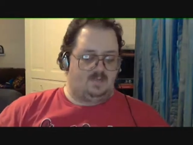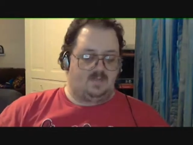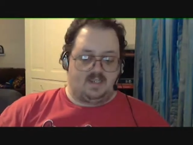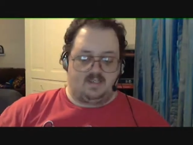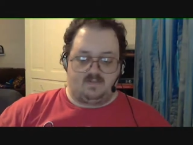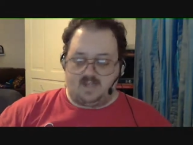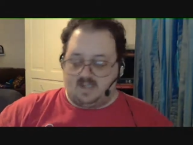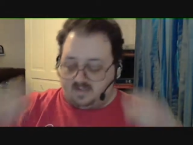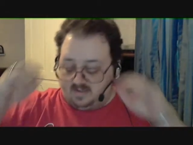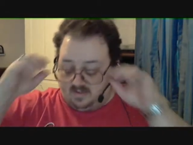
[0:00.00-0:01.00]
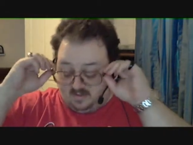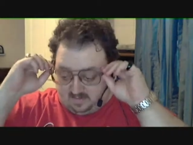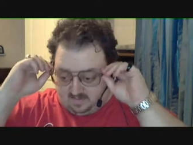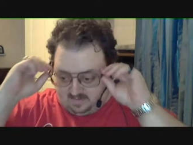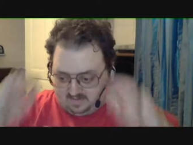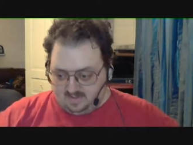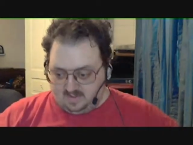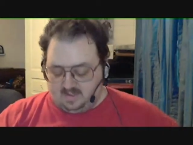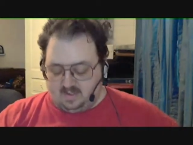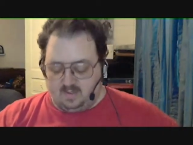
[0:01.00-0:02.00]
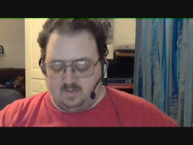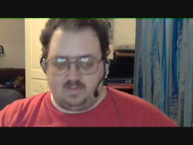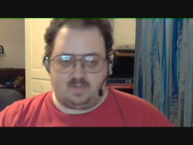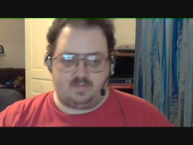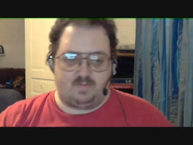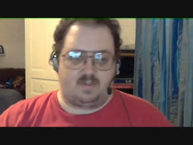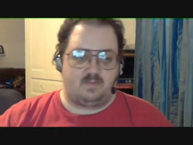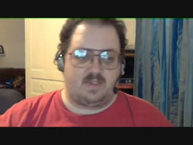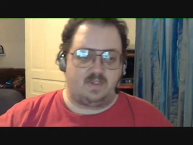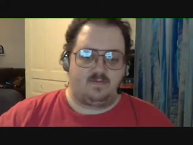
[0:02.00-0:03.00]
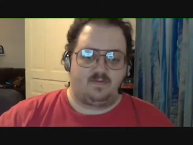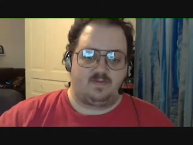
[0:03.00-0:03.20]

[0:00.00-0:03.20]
Need to find a book to put them in.